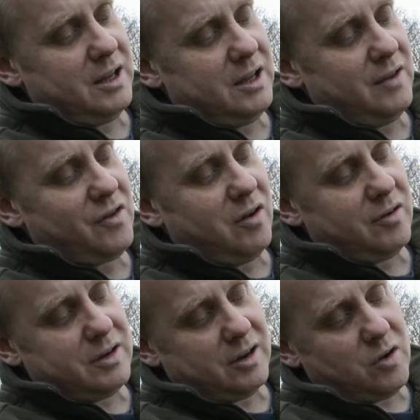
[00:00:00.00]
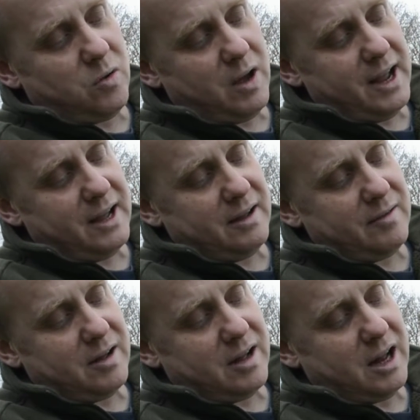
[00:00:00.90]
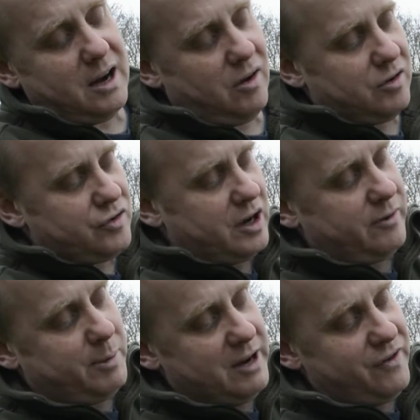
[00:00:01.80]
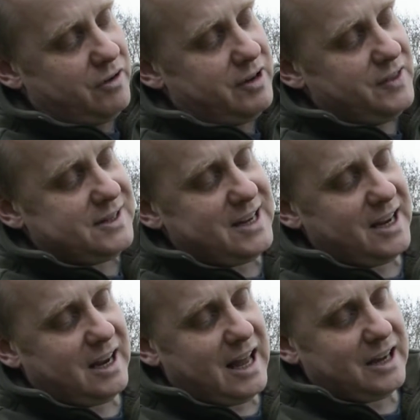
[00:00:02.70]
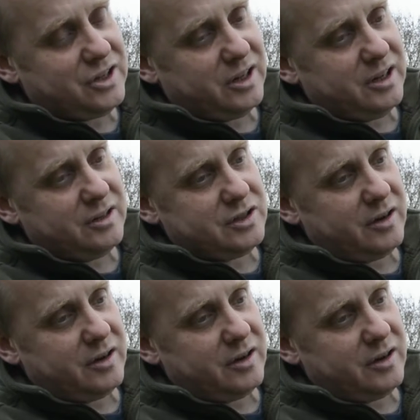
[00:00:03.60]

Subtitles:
you've got quite a long trigger, but if you're in the single action,